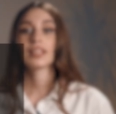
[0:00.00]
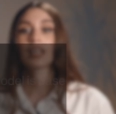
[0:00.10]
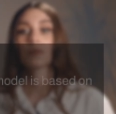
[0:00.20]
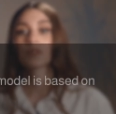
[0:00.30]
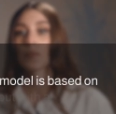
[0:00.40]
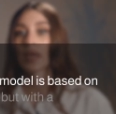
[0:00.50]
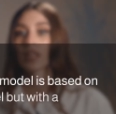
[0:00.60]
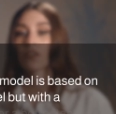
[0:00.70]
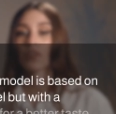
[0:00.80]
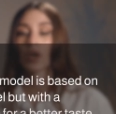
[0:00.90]
Linkup's
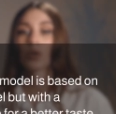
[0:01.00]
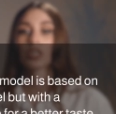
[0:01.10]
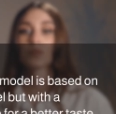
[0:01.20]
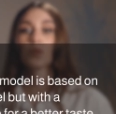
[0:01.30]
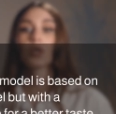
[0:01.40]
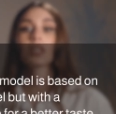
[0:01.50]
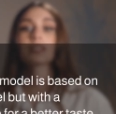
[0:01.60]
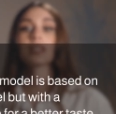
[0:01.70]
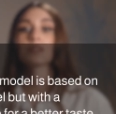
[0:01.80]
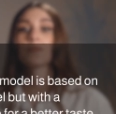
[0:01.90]
Bank of Hours
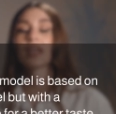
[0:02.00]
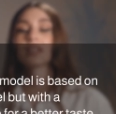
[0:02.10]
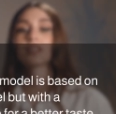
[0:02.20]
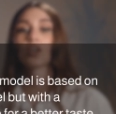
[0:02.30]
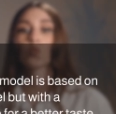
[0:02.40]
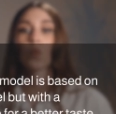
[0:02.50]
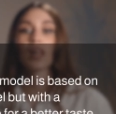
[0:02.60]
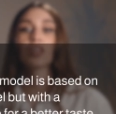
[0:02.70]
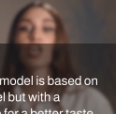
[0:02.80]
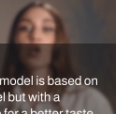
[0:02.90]
models is based on
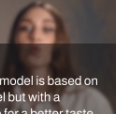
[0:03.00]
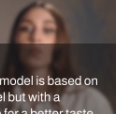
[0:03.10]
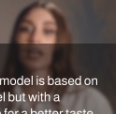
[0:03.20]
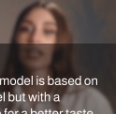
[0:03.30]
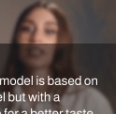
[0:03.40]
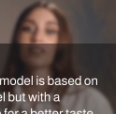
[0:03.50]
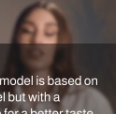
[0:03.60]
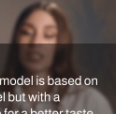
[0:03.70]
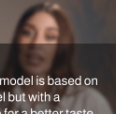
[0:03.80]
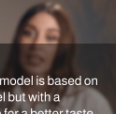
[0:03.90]
well-known market
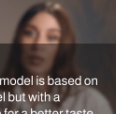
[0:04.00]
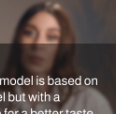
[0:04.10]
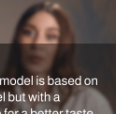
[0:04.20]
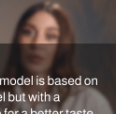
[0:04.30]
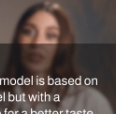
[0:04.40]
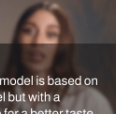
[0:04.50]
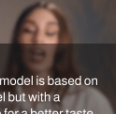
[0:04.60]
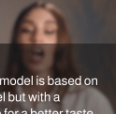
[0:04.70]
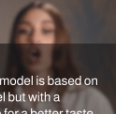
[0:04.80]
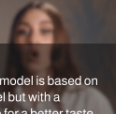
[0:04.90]
retainer model,
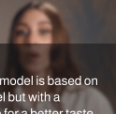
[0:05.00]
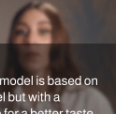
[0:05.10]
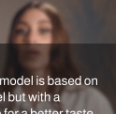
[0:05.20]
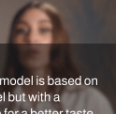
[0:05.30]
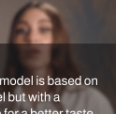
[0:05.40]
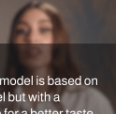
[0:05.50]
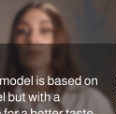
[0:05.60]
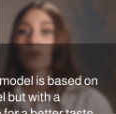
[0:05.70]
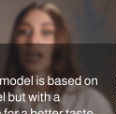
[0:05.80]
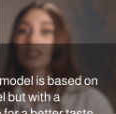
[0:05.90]
however with a
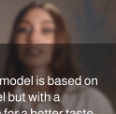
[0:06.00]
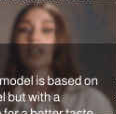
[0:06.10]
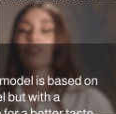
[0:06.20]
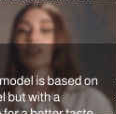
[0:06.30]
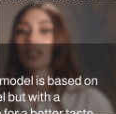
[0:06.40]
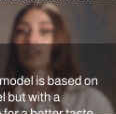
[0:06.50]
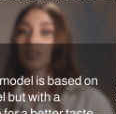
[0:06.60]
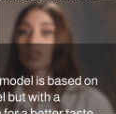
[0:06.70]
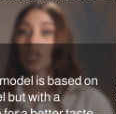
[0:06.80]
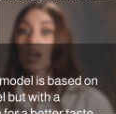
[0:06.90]

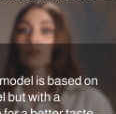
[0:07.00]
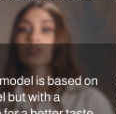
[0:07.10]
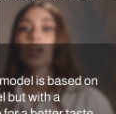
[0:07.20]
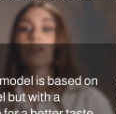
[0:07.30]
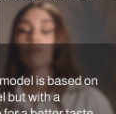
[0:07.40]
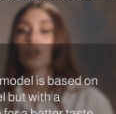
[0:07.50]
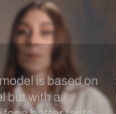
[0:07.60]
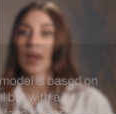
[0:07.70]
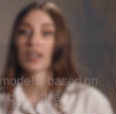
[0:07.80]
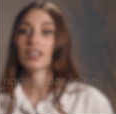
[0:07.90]
product-oriented sauce for a
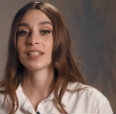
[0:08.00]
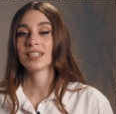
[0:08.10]
better